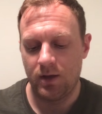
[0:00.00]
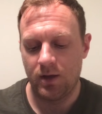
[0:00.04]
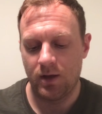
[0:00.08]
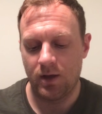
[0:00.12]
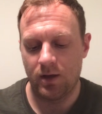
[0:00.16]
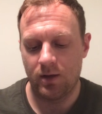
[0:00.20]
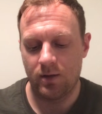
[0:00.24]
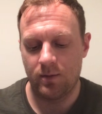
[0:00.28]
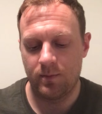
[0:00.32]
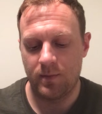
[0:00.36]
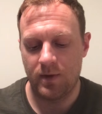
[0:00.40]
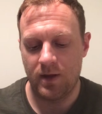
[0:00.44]

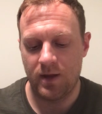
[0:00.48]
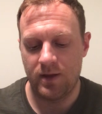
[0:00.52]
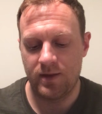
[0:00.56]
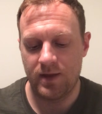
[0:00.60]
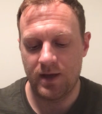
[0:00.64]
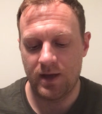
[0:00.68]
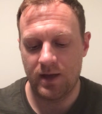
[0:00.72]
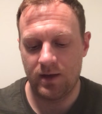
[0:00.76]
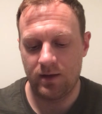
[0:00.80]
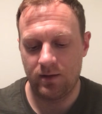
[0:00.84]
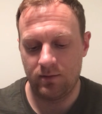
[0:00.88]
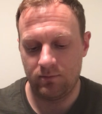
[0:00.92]
and
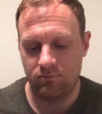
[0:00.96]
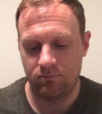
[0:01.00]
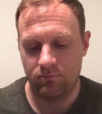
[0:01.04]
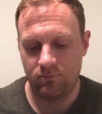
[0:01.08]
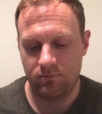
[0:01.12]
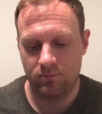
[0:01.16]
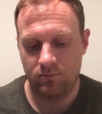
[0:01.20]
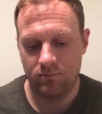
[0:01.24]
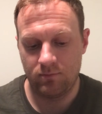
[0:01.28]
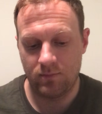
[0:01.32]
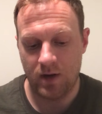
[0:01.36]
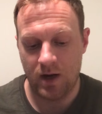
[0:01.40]
that
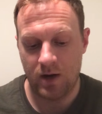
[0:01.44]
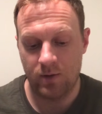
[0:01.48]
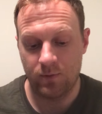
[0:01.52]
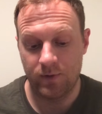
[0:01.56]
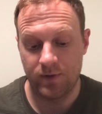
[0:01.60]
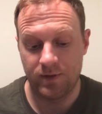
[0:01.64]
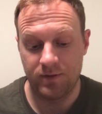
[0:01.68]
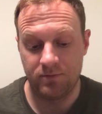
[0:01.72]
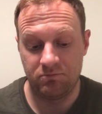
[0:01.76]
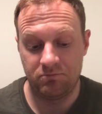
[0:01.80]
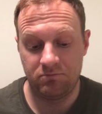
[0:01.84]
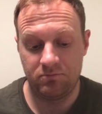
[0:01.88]
I
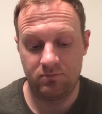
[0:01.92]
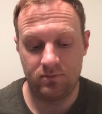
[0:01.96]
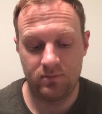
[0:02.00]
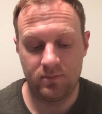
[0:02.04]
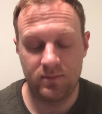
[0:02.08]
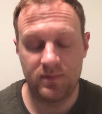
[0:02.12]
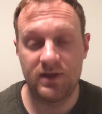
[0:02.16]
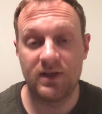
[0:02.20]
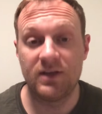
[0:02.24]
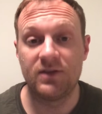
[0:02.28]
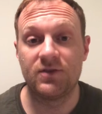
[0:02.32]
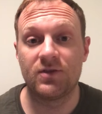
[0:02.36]
would
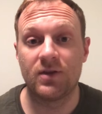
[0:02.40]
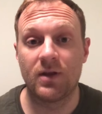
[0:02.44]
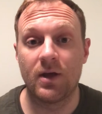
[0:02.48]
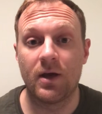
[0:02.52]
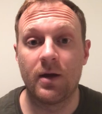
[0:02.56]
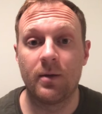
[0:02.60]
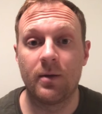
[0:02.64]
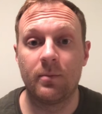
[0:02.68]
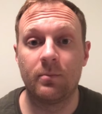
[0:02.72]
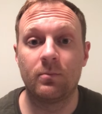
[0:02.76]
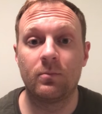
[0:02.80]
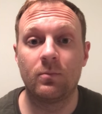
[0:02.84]
teach
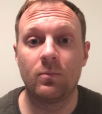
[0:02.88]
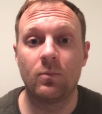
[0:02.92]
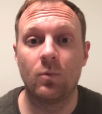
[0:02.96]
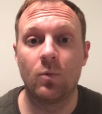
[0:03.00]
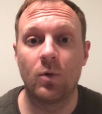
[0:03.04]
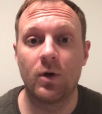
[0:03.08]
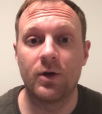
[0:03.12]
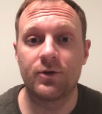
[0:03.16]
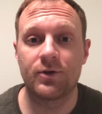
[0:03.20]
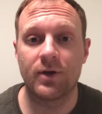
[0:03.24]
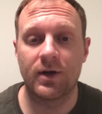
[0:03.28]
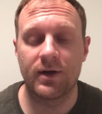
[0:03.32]
them
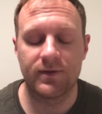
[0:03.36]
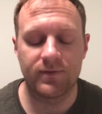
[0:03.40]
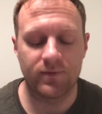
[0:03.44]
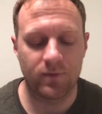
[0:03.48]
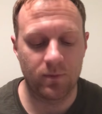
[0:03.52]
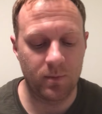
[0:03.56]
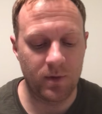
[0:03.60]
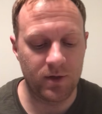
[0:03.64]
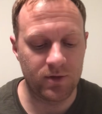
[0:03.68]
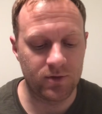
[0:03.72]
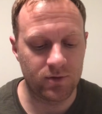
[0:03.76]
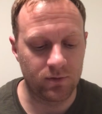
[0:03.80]
what
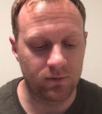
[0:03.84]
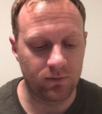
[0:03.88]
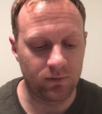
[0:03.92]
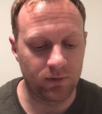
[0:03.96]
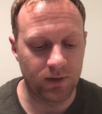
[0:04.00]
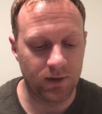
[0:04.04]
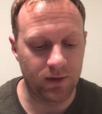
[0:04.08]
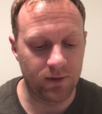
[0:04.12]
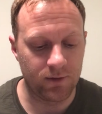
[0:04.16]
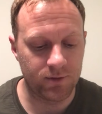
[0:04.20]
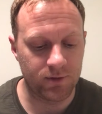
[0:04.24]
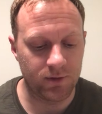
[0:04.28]
transformational
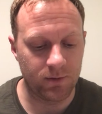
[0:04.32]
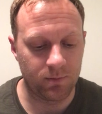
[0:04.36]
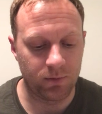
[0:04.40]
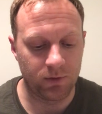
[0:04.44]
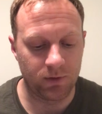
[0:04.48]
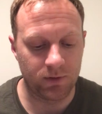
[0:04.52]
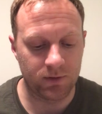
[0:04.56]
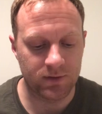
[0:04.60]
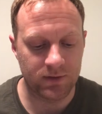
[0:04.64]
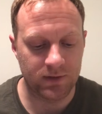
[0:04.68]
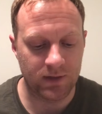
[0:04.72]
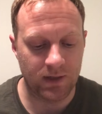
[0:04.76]
leadership
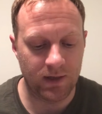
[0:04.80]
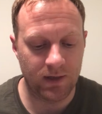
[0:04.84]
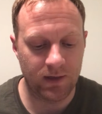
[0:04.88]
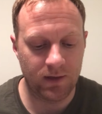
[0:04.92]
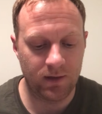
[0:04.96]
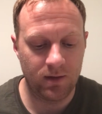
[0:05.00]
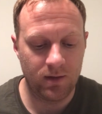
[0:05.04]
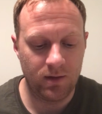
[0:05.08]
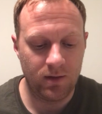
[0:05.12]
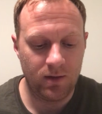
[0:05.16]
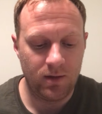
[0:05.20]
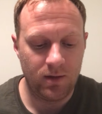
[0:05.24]
looks like.